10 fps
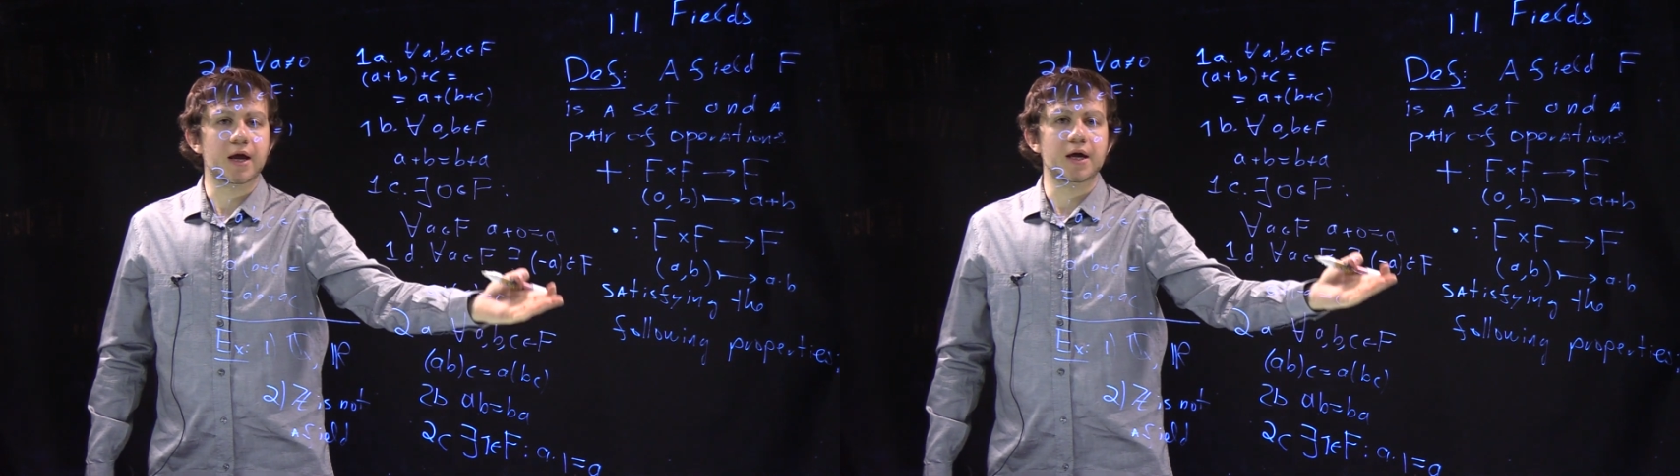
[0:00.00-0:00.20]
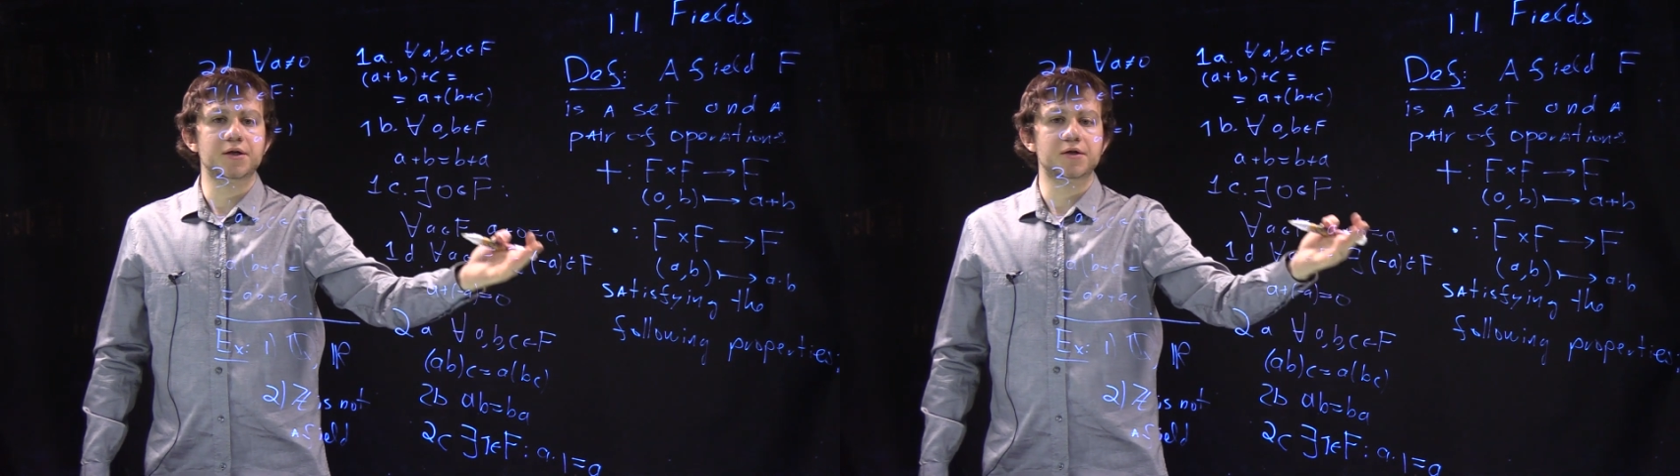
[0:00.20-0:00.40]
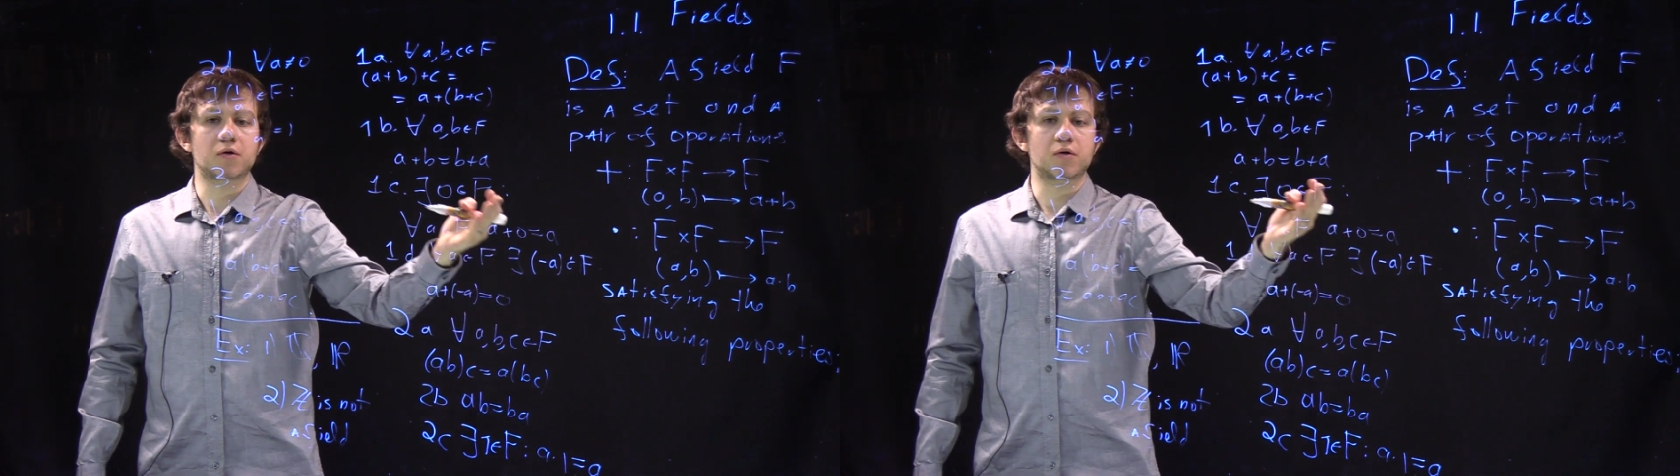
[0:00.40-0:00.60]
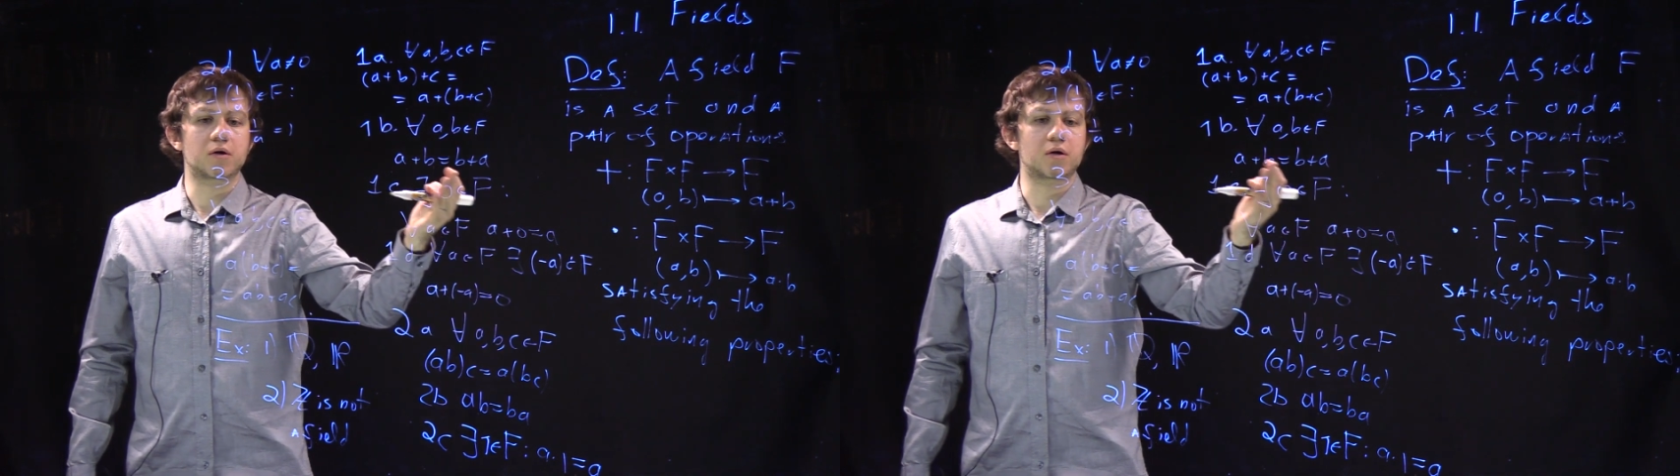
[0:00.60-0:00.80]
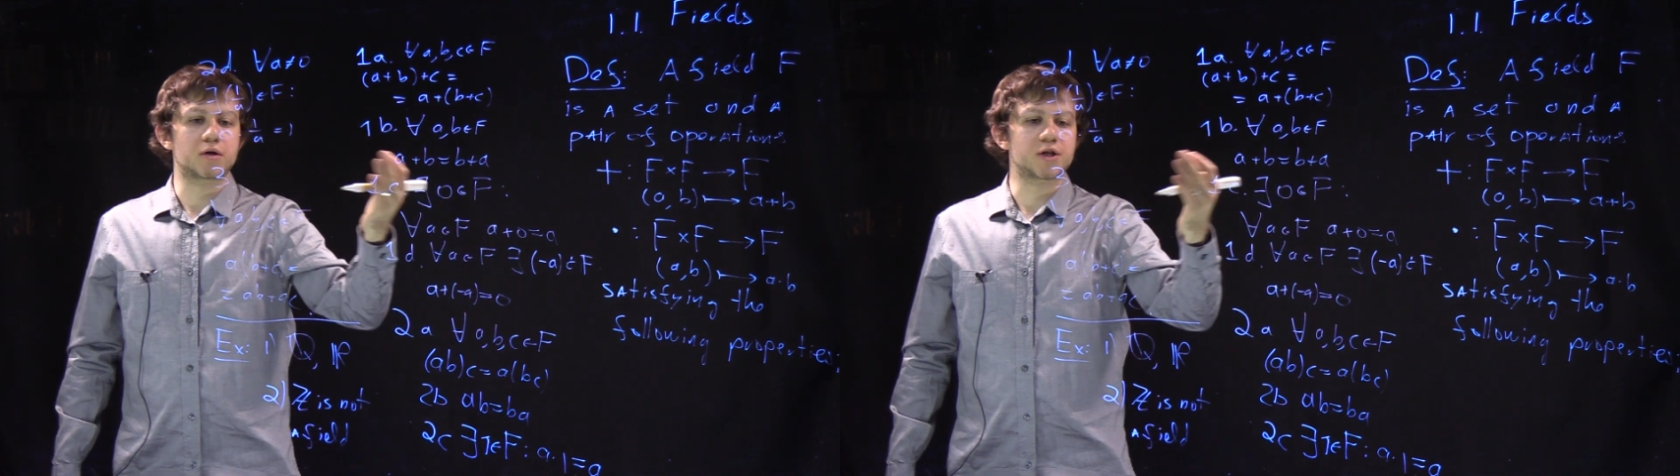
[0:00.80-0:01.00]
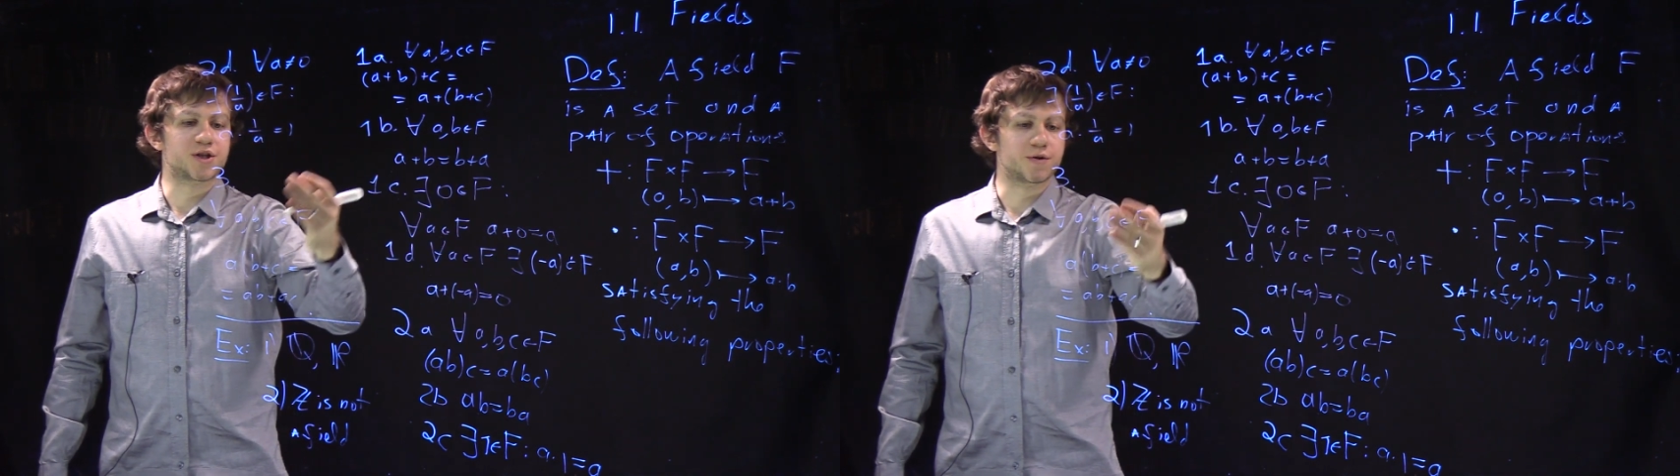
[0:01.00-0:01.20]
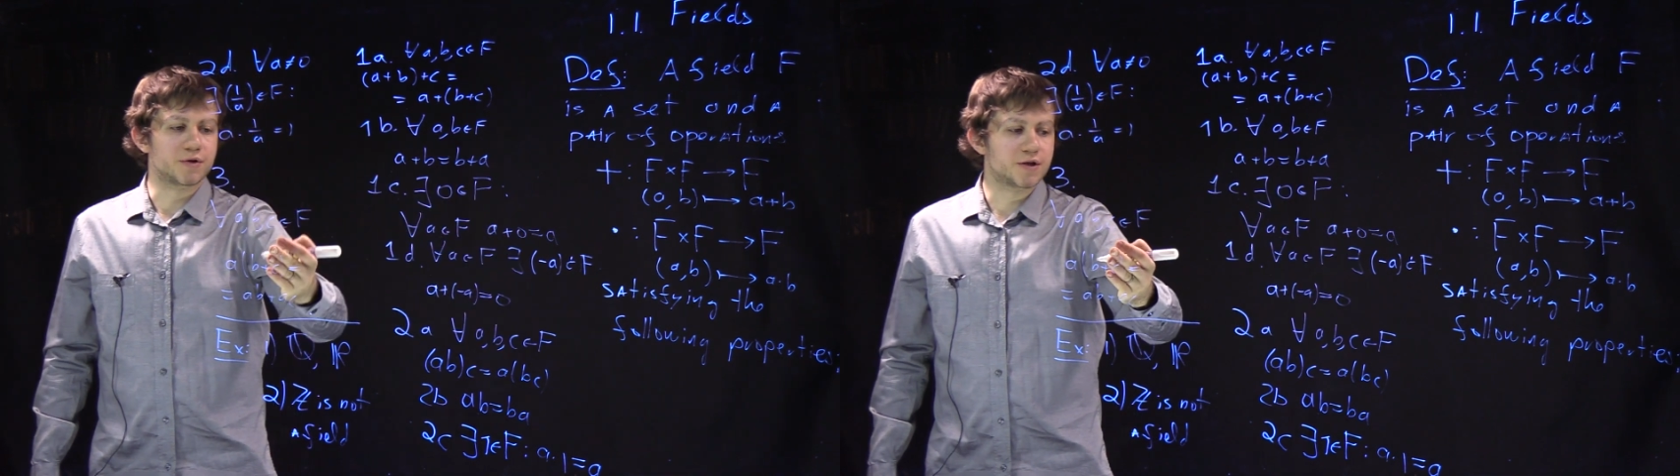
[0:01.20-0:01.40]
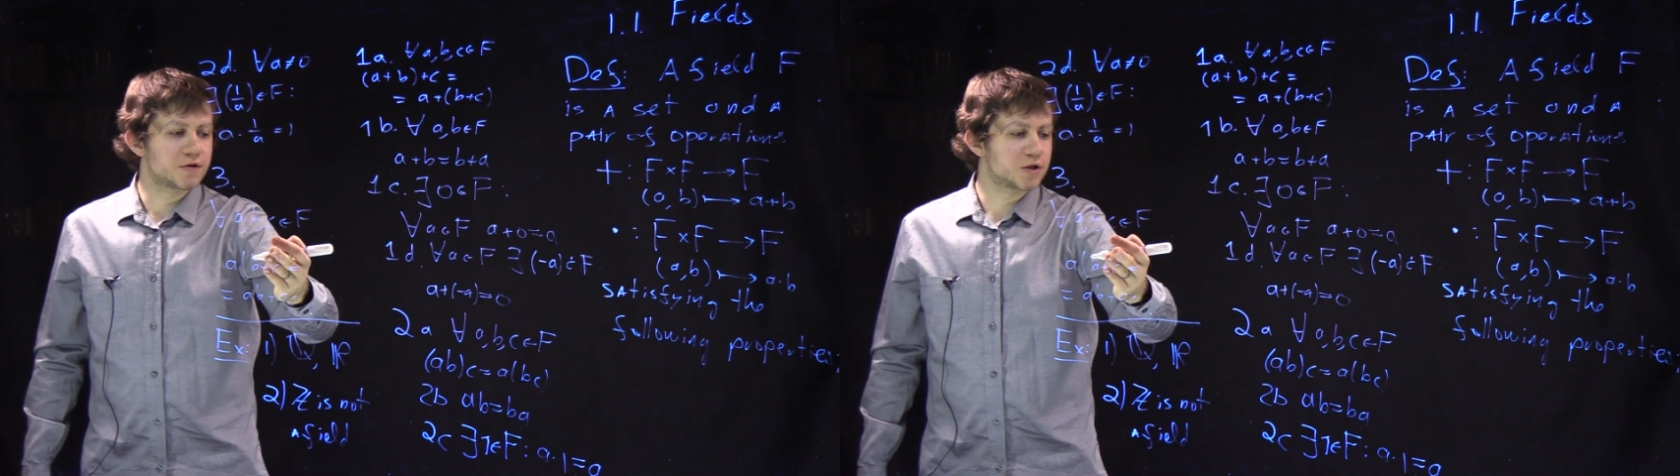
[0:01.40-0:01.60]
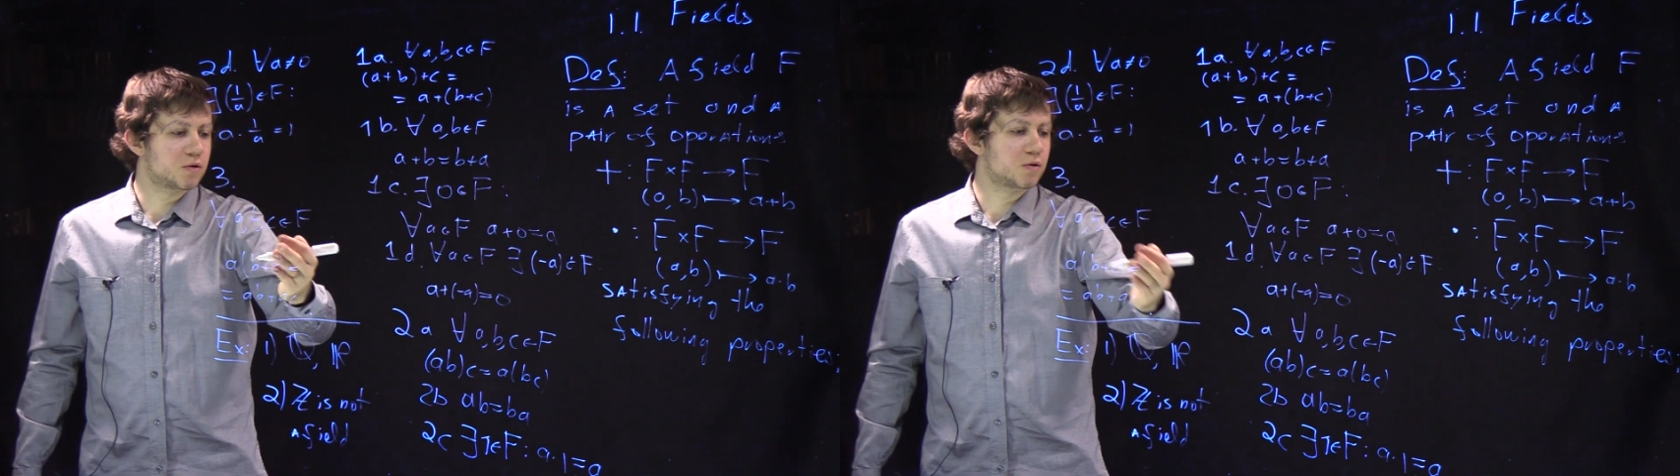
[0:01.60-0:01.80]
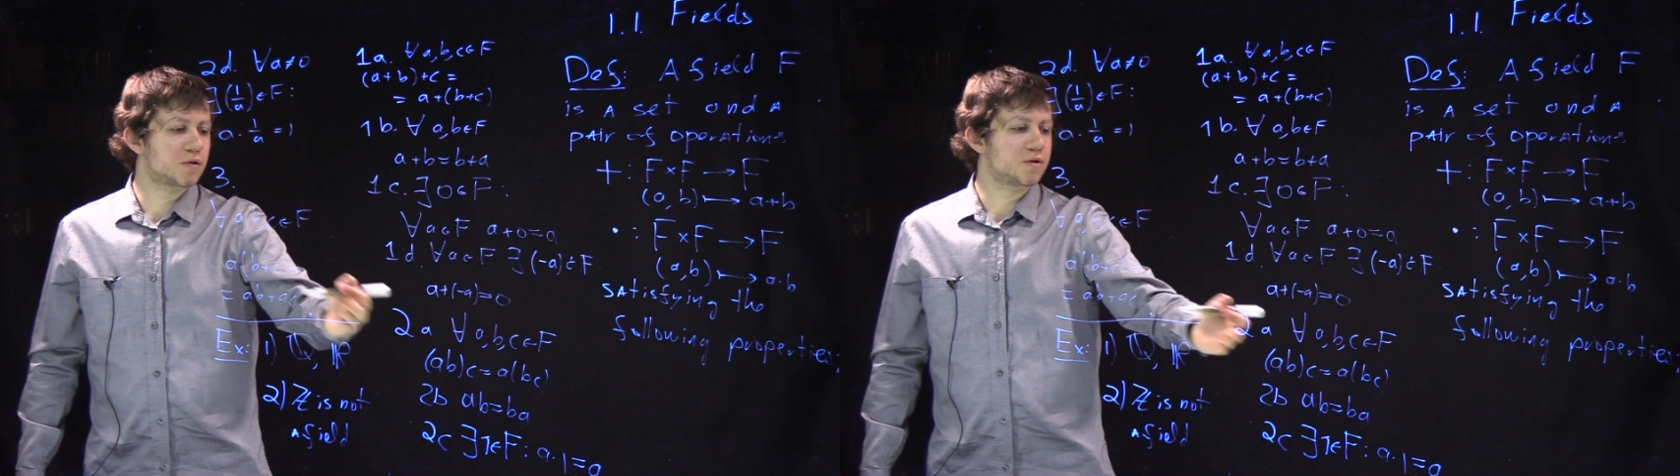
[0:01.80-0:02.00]
and distributivity
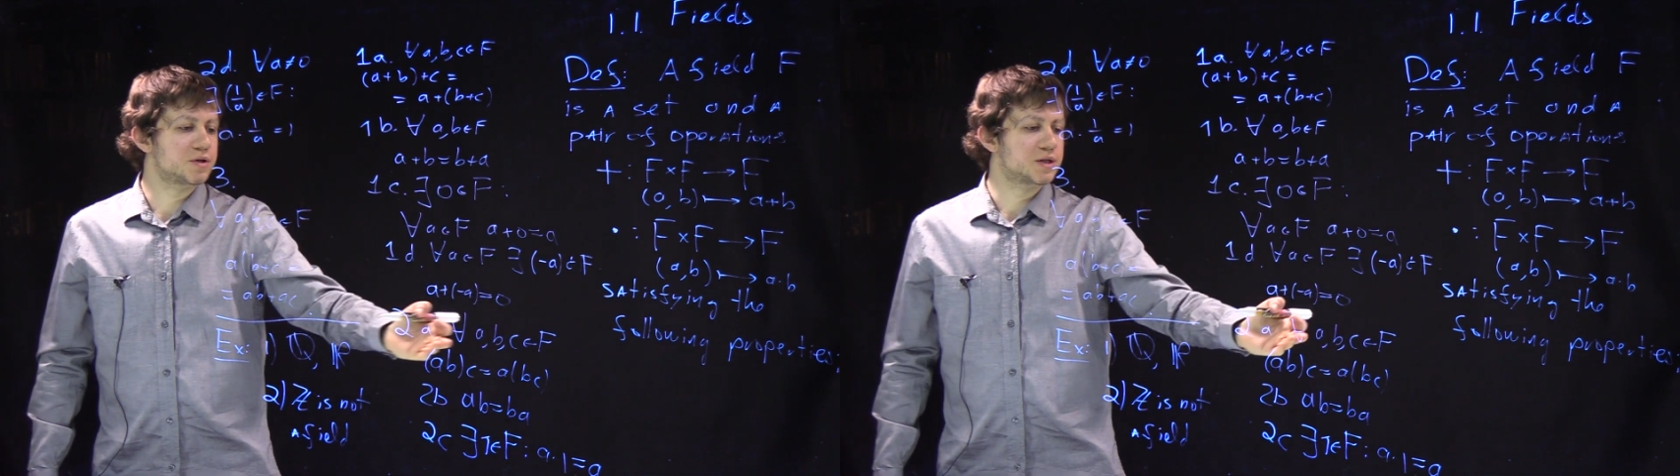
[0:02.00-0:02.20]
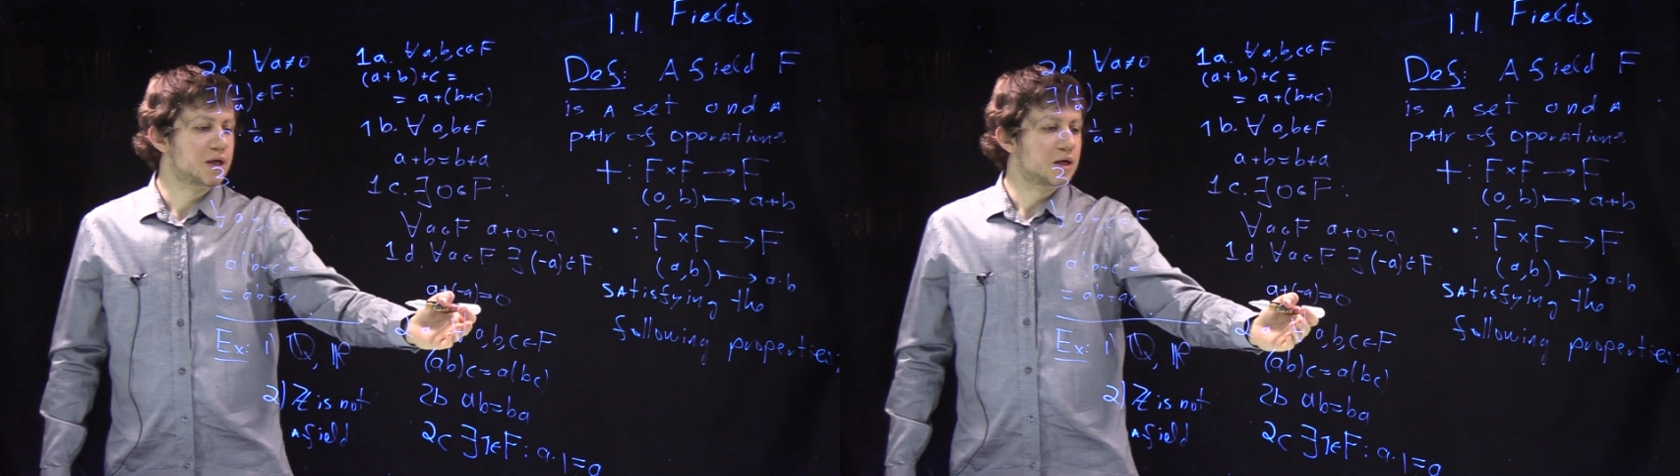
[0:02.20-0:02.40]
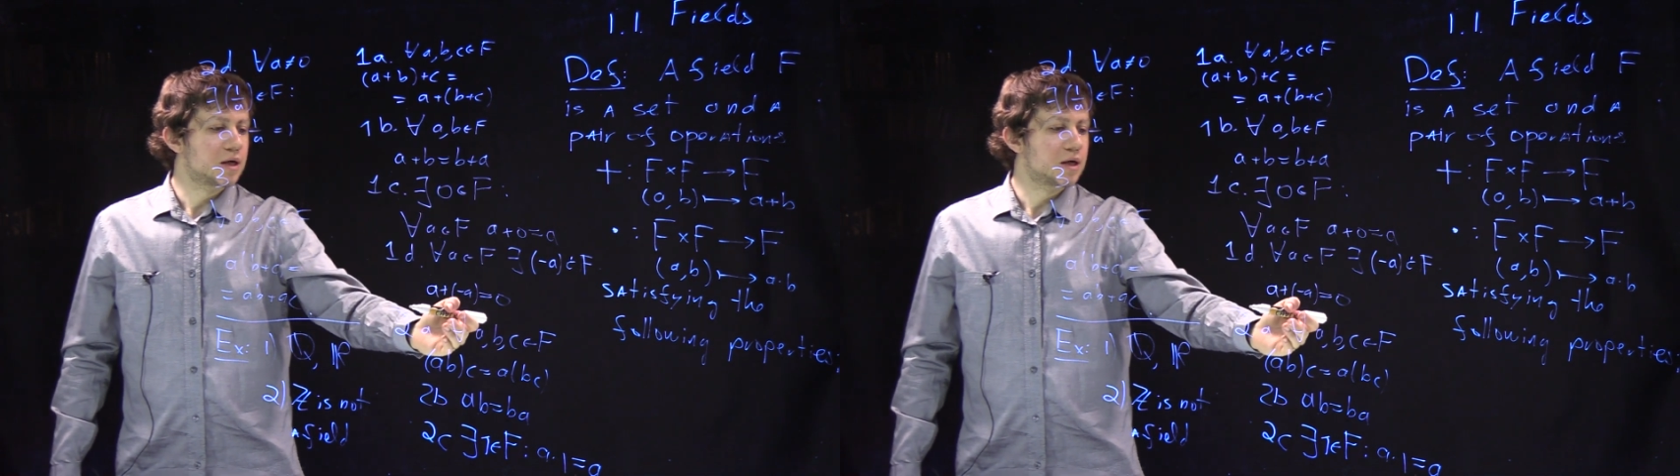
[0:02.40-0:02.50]
holds,